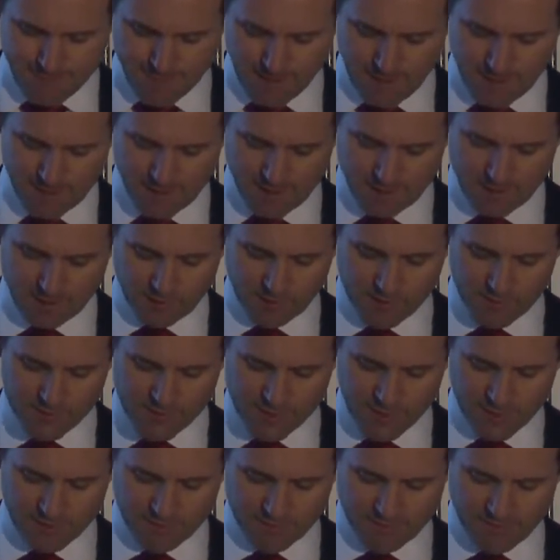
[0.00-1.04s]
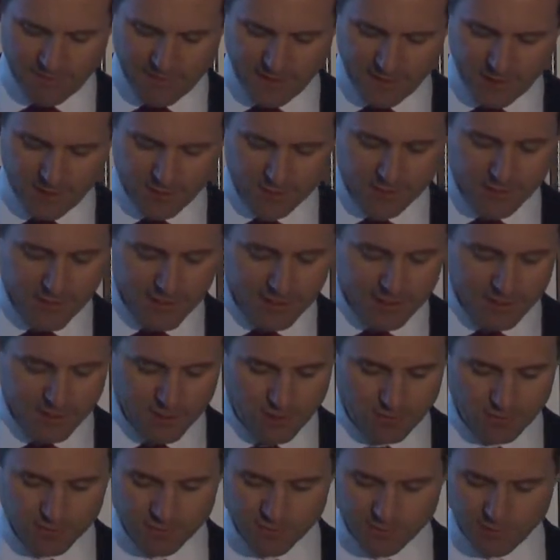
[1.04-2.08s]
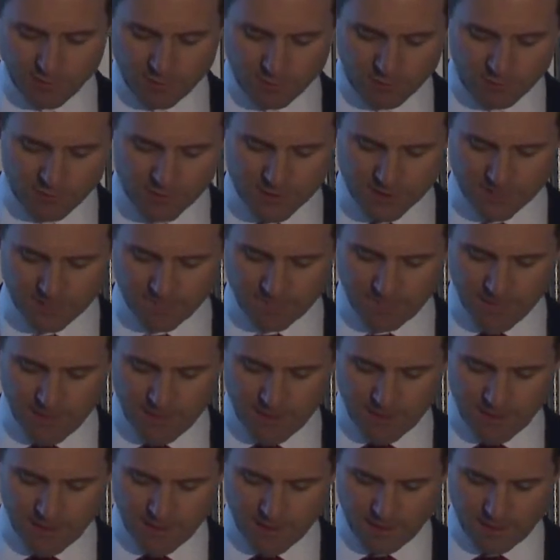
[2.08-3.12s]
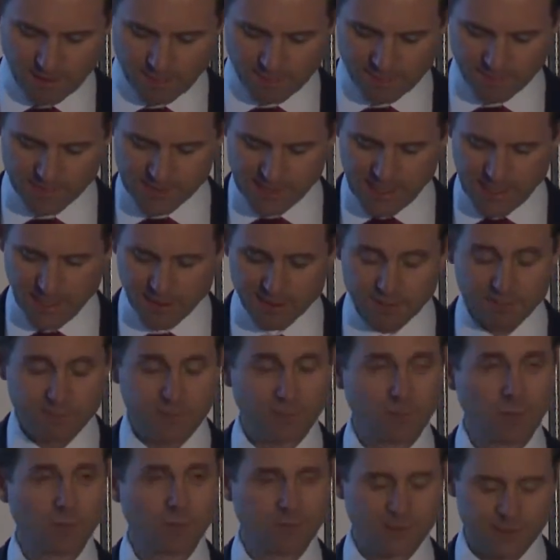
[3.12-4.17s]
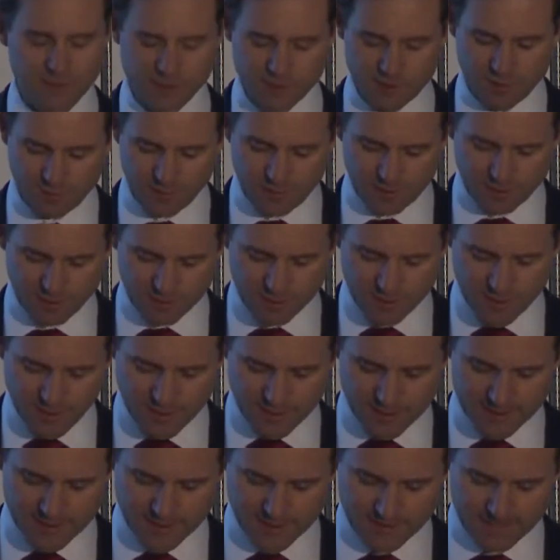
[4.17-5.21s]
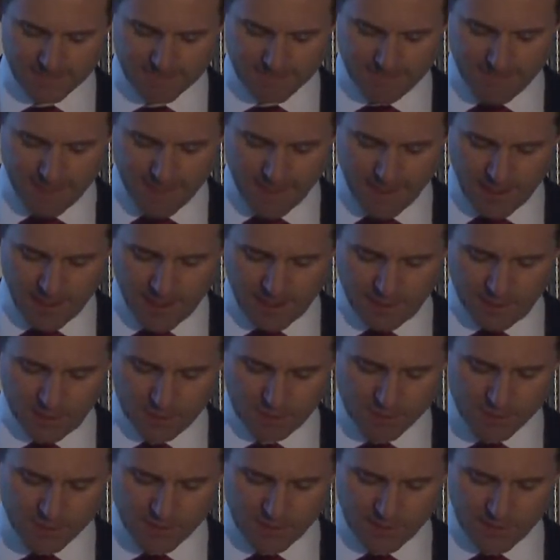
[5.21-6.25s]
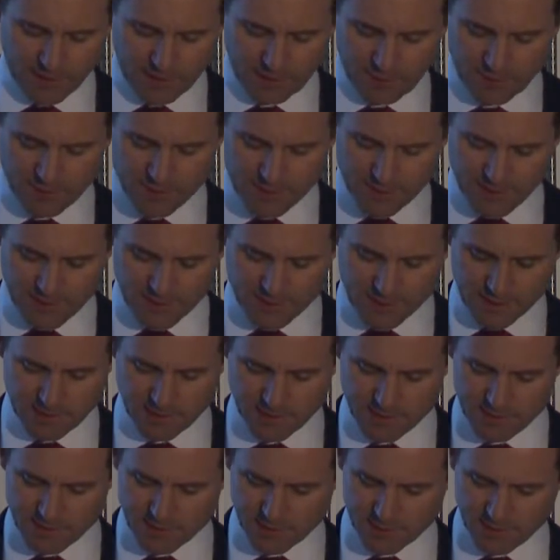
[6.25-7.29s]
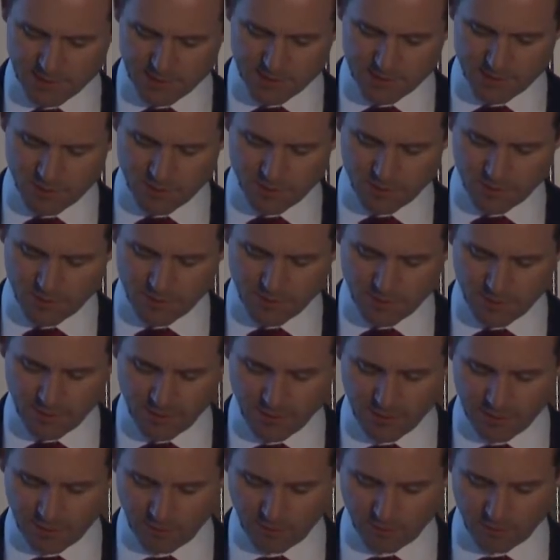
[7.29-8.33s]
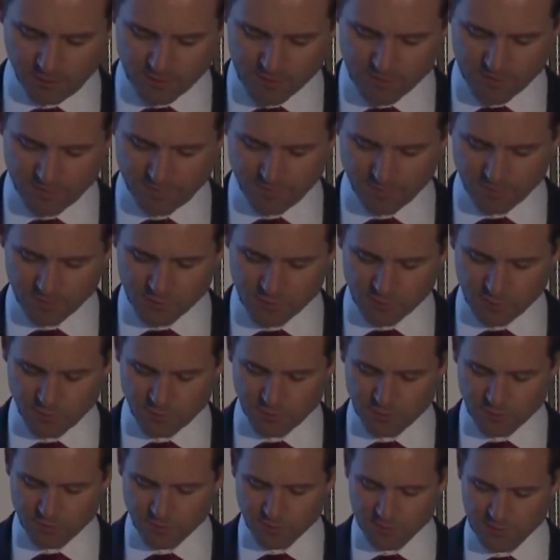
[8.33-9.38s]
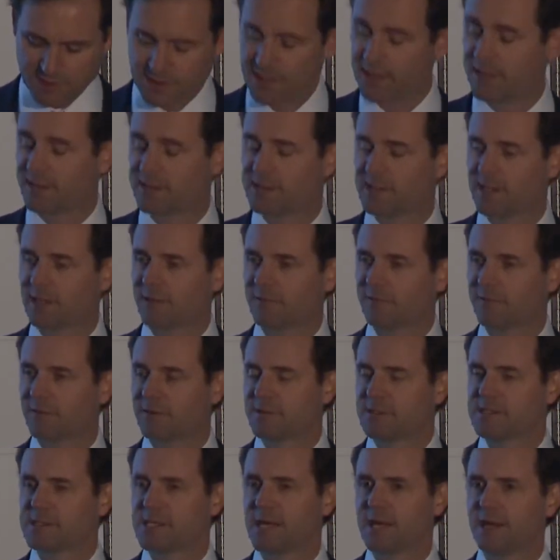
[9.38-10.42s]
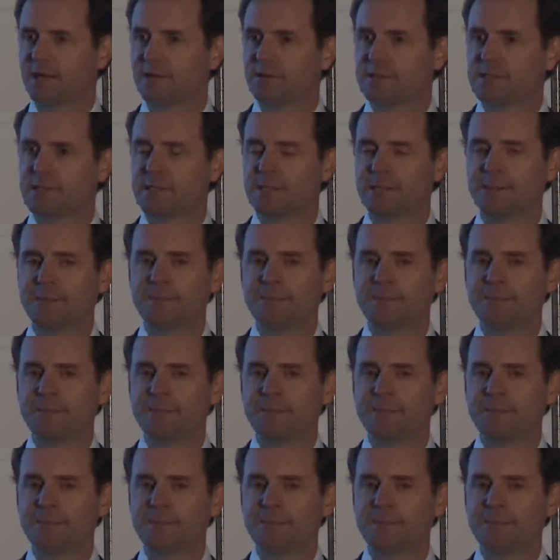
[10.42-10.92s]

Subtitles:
It includes unfair contract terms laws for standard form consumer contracts, and it also includes unsolicited consumer agreement laws for door-to-door and telephone sales.